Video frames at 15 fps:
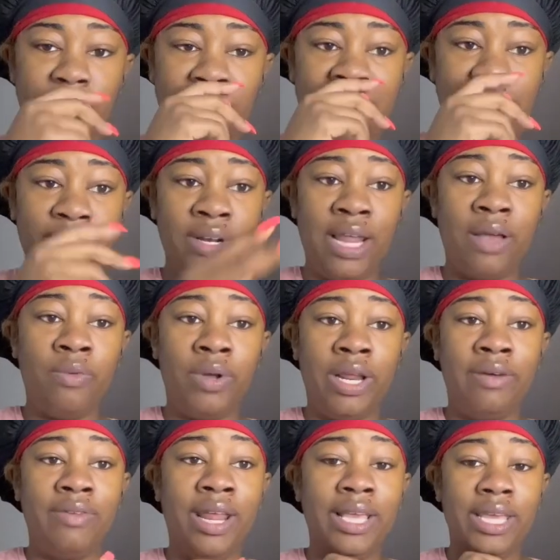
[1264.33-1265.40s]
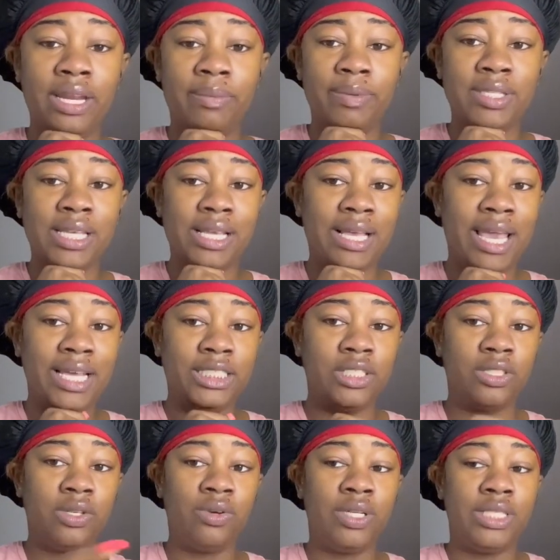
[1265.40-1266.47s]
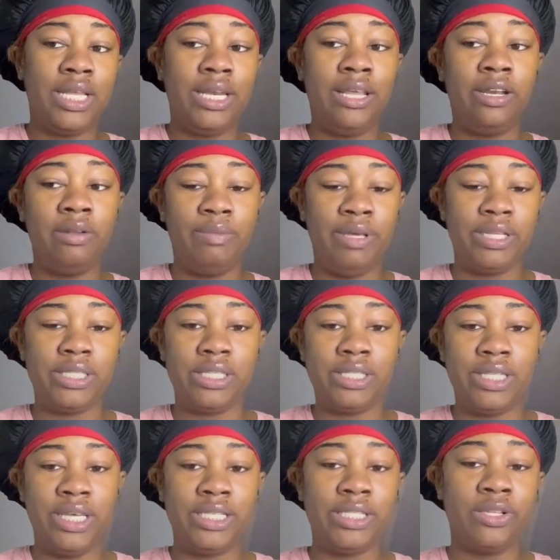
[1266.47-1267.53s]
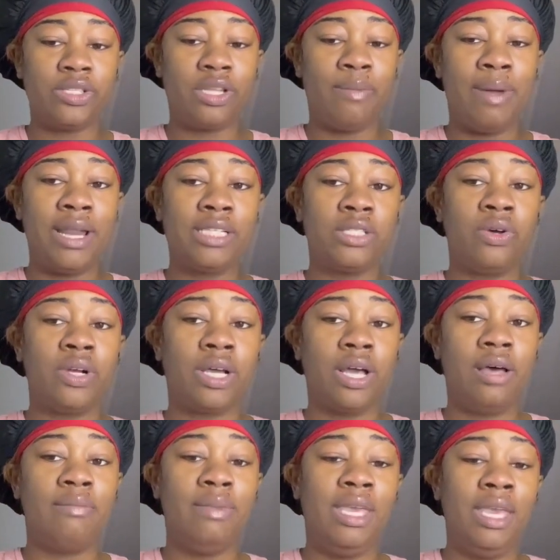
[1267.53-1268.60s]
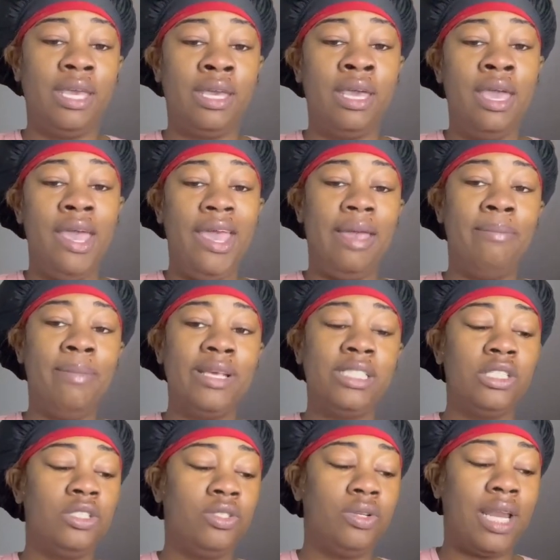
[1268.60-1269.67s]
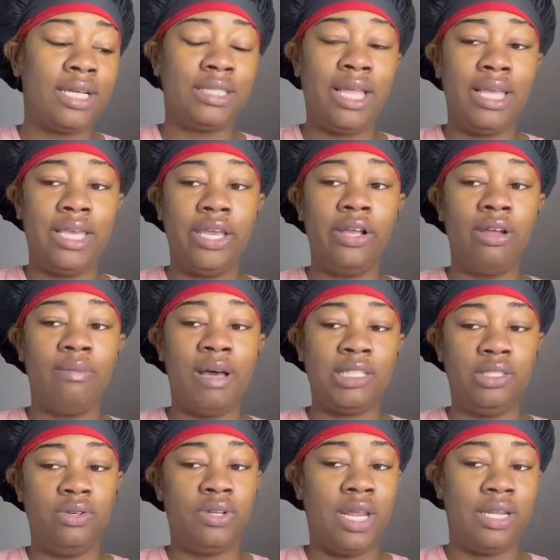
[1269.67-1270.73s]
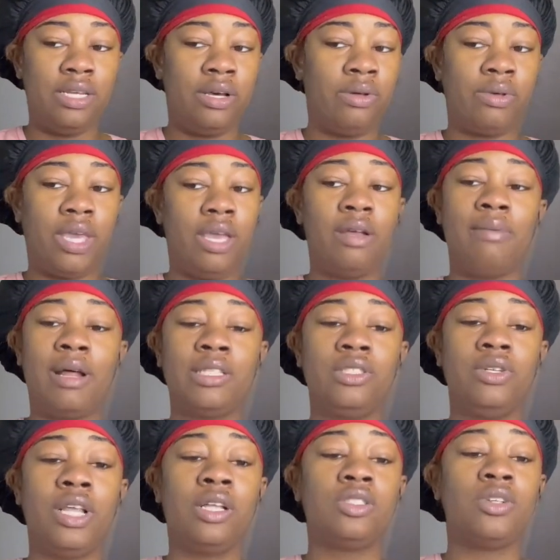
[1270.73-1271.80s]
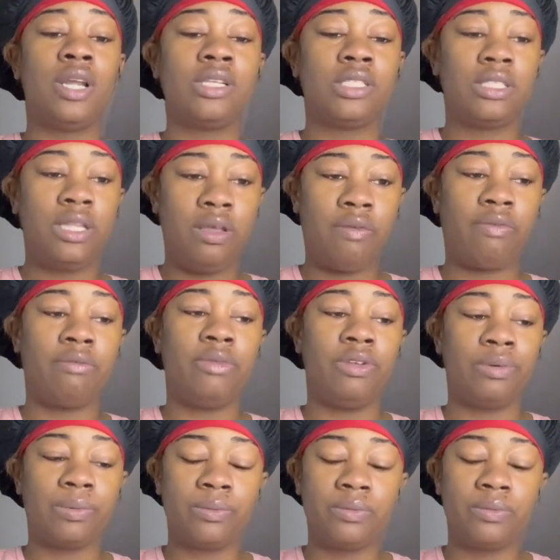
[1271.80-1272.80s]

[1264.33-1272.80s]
they feel like whatever they get up and take action towards, that it'll be a success. So somebody's going to come in and message you like they care about you, and they don't care about you. They're trying to steal from you.